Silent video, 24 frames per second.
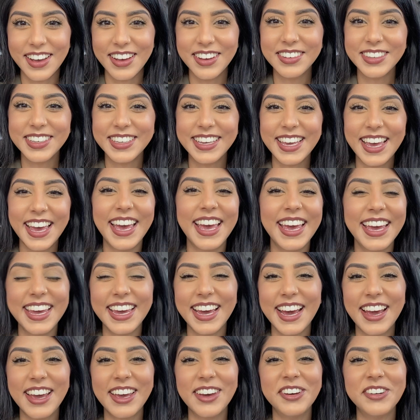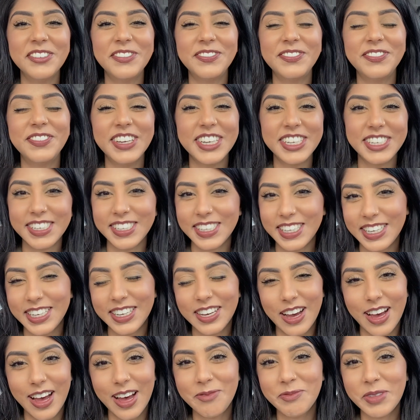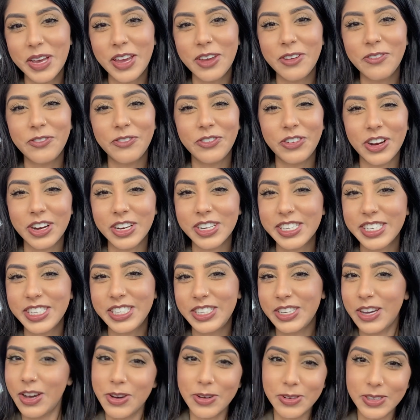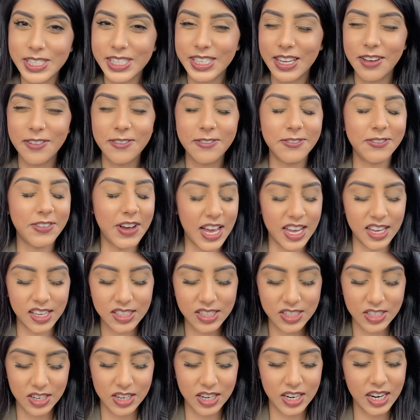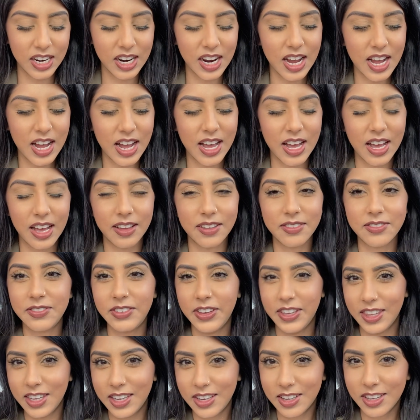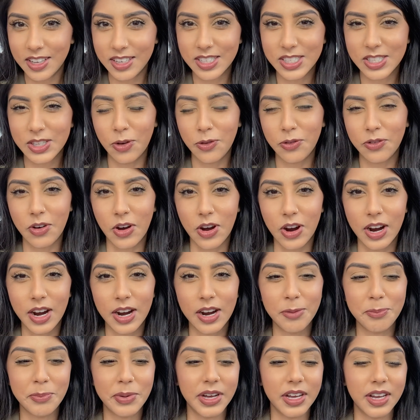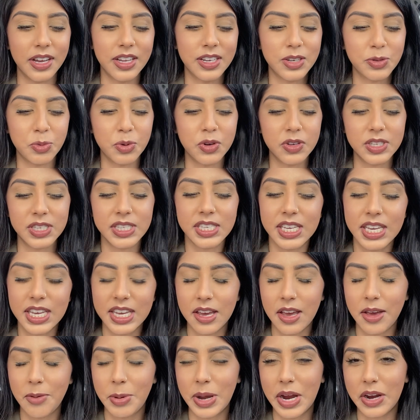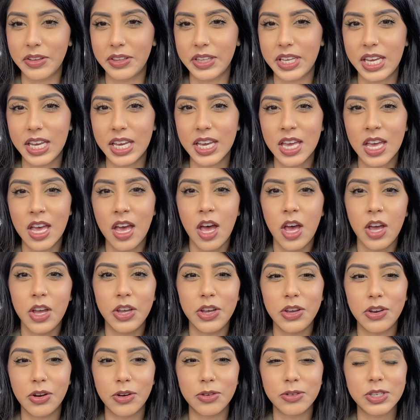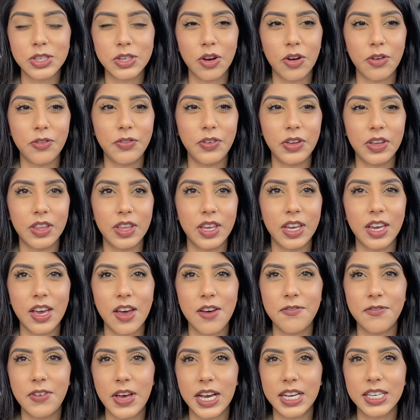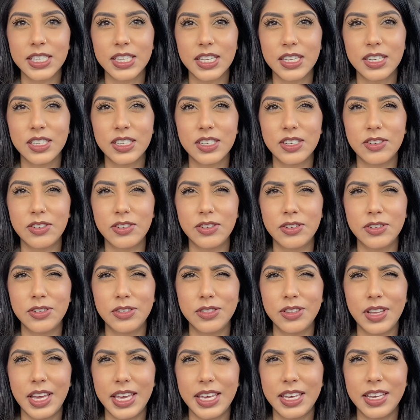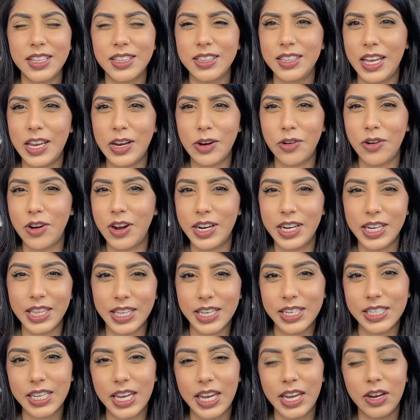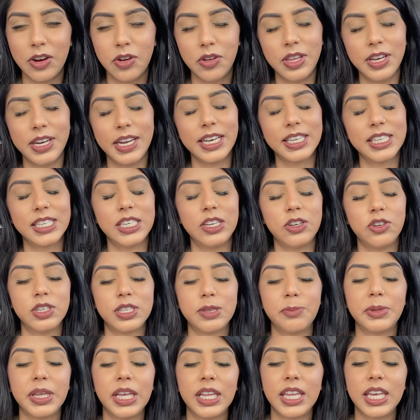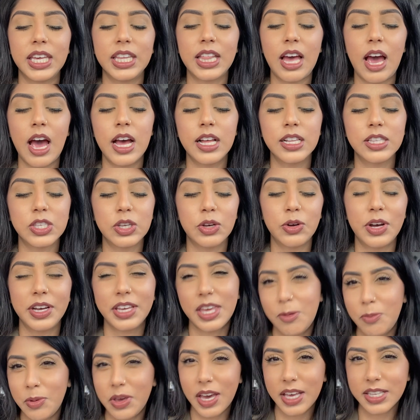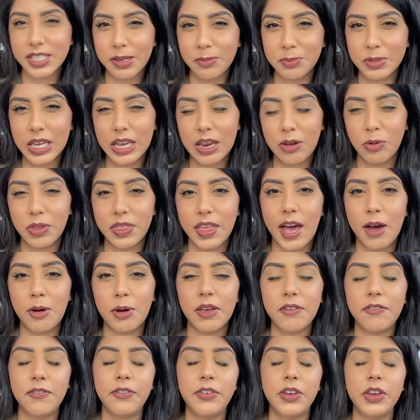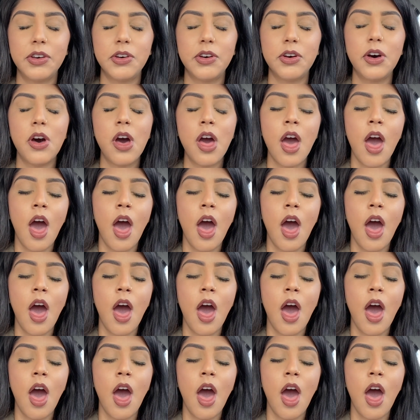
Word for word: Okay, I officially got my first dose of Pfizer. Uh, feeling good so far, but we'll see. Apparently, you don't start feeling effects until like later on in the day or the next day or something like that. So I'll keep you guys updated with how I feel.